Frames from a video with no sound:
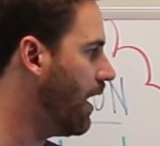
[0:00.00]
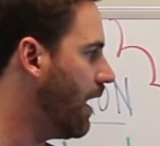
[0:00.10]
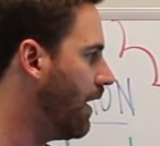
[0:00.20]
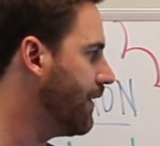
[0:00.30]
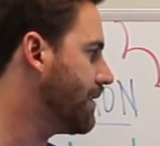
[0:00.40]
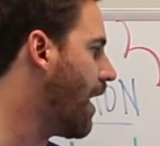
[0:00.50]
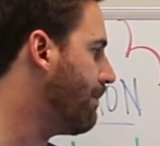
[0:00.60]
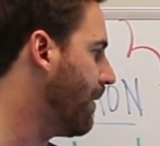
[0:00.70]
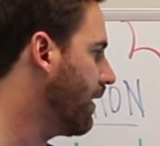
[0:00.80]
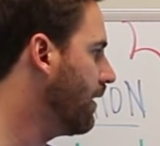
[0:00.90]
uh, the
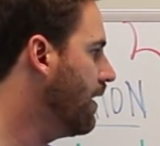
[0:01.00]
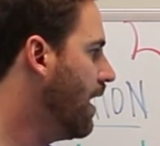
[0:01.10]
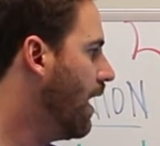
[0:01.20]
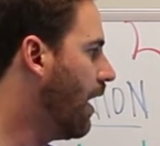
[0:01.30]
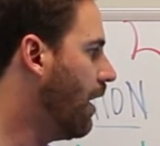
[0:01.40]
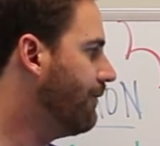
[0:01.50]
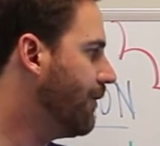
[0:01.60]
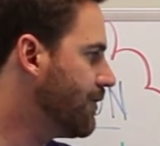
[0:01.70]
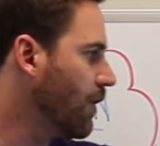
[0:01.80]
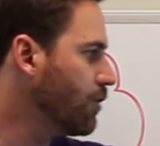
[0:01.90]
topic of
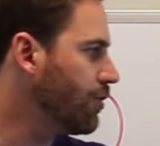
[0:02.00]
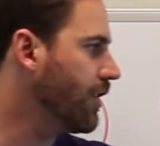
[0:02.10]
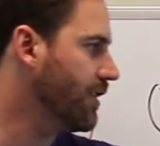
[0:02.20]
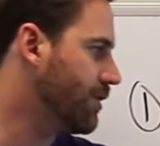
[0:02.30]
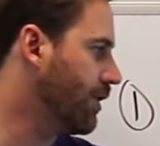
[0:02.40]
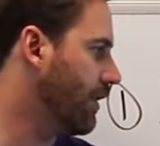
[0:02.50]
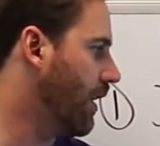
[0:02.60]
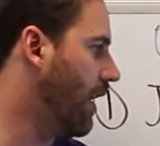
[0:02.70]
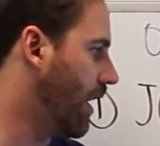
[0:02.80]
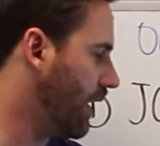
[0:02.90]
the social, constru
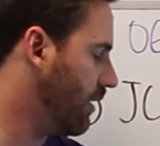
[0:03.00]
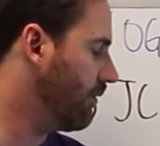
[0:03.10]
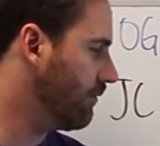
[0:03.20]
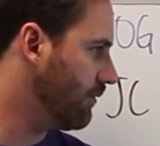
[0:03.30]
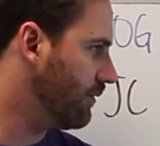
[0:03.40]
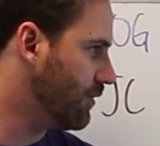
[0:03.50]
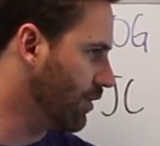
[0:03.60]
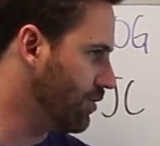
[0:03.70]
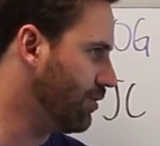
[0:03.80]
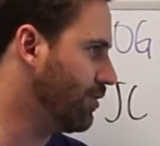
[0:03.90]
uh,
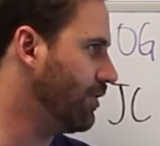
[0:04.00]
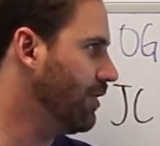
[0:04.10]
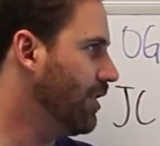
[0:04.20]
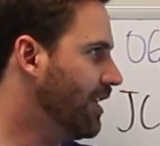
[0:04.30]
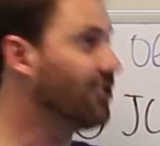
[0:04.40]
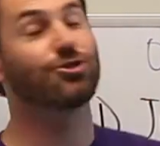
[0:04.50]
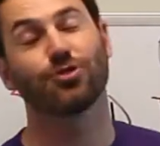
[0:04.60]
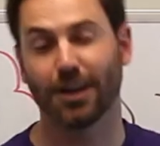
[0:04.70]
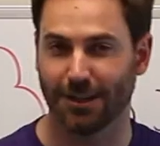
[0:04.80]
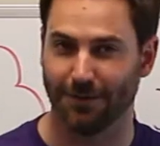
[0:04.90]
social
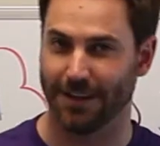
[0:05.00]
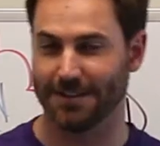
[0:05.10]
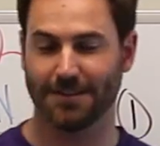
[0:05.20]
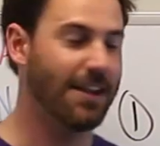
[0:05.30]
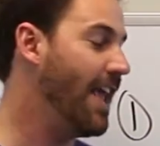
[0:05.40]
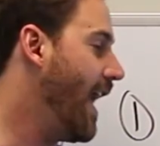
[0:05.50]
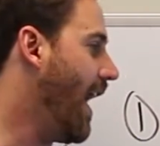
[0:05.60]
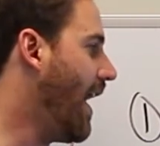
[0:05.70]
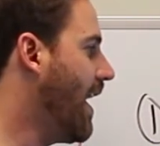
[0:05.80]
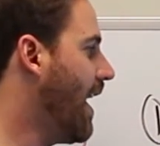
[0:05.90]
constructivists.
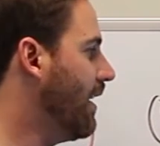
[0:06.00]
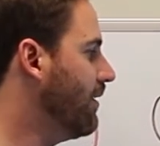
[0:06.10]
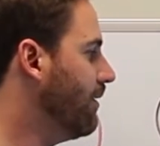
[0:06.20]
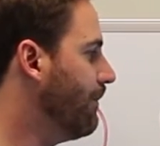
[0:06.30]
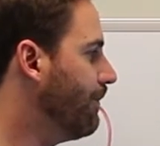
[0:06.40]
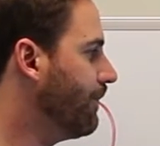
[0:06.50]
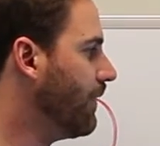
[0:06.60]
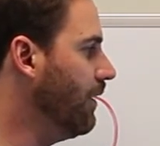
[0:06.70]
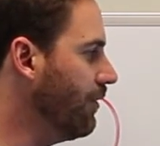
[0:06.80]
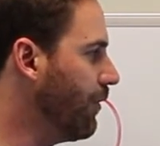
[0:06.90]
And
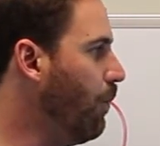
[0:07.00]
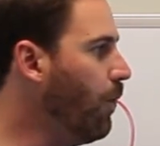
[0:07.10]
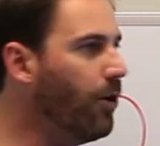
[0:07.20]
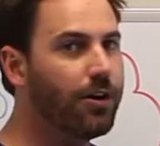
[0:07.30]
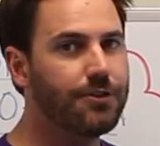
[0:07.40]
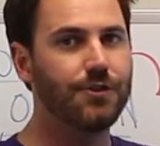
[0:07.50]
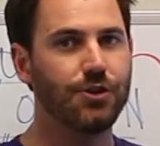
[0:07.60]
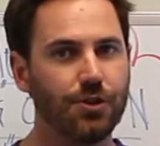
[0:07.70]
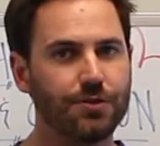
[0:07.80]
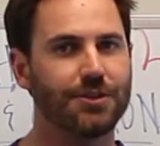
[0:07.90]
you know, the words
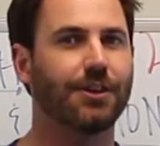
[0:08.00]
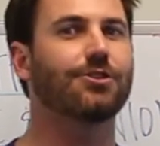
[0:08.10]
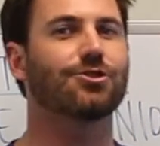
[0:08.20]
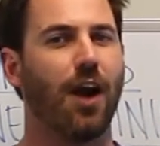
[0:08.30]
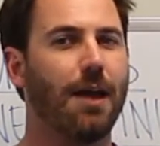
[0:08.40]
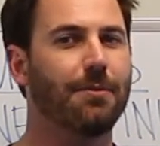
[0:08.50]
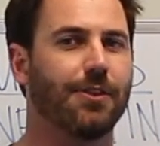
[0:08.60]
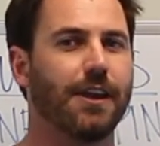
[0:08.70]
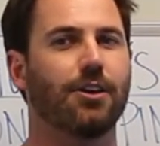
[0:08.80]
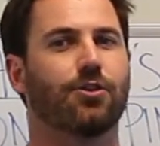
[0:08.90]
used to describe a
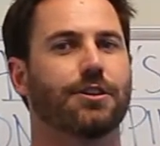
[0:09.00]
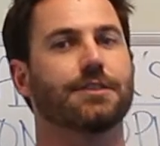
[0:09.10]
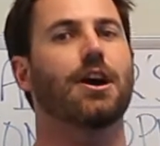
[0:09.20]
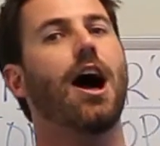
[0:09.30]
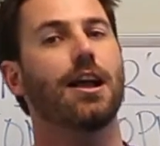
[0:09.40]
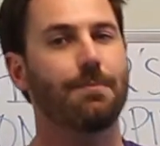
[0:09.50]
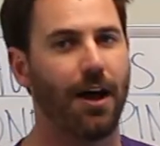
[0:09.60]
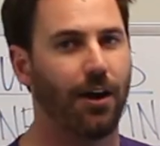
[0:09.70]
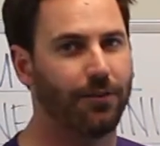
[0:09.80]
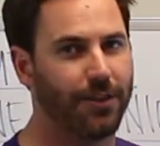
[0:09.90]
thing or to talk
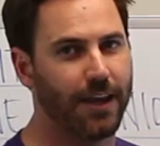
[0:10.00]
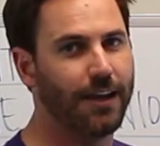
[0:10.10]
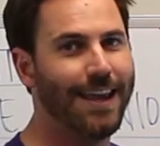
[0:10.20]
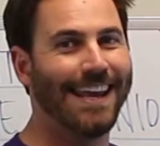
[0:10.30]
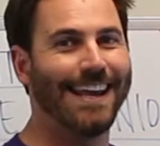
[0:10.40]
about a thing